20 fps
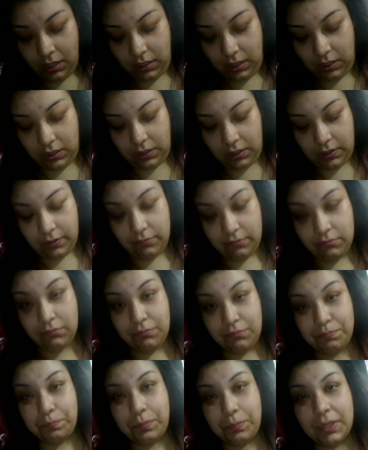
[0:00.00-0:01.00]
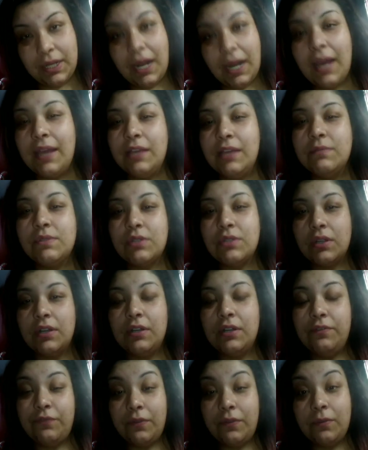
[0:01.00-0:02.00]
But I am
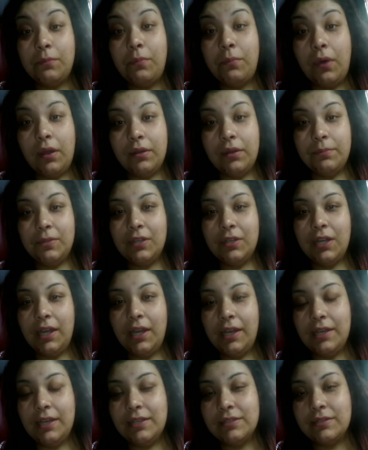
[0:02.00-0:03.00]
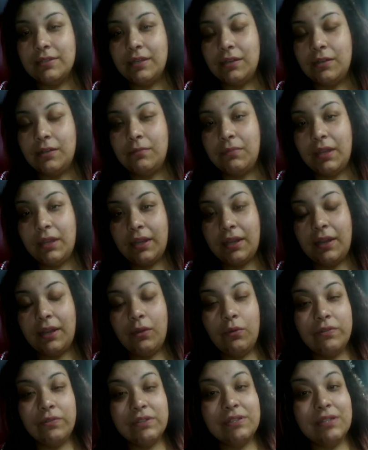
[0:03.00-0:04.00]
starting from the bottom, you guys. Like I
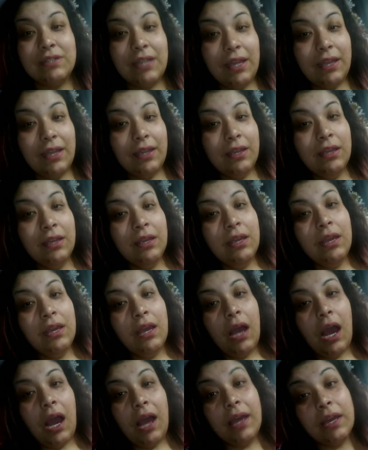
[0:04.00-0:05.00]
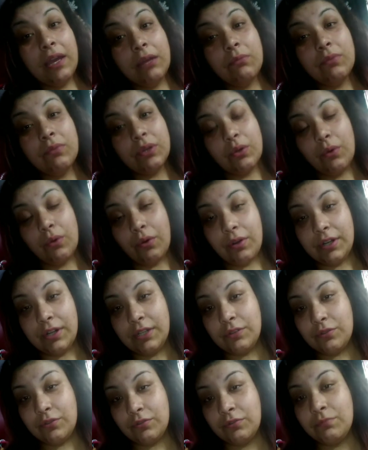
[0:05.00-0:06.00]
always say, I am
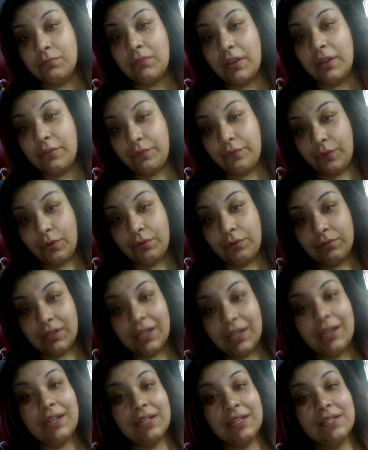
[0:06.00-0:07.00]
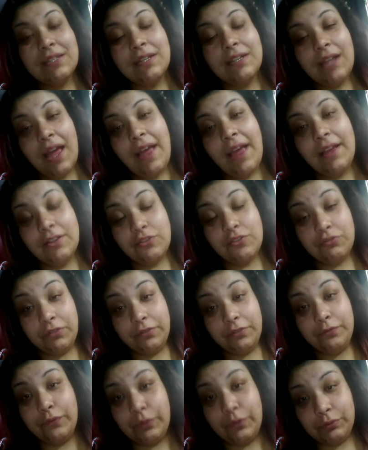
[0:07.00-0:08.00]
recording through my phone. It is an
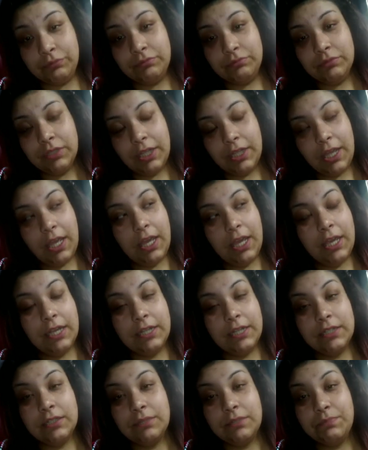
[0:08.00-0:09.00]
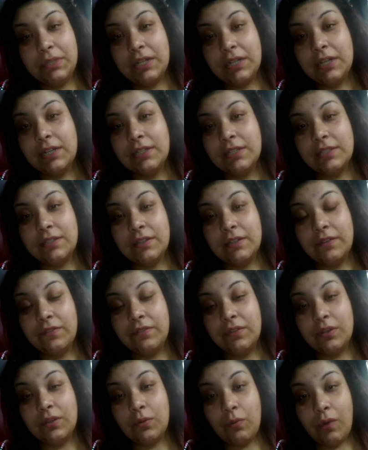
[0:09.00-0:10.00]
Android phone, and because
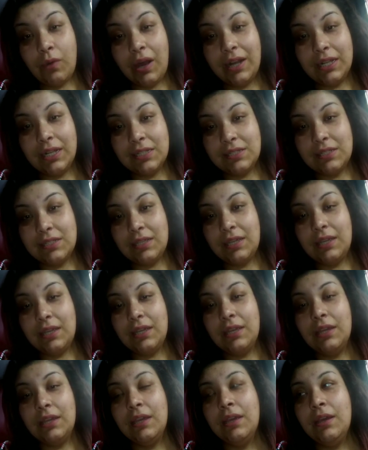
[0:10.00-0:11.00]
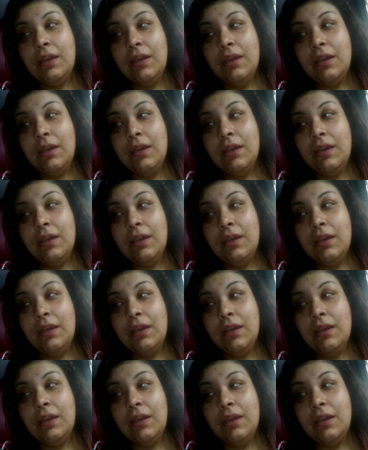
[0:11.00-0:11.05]
of the quality,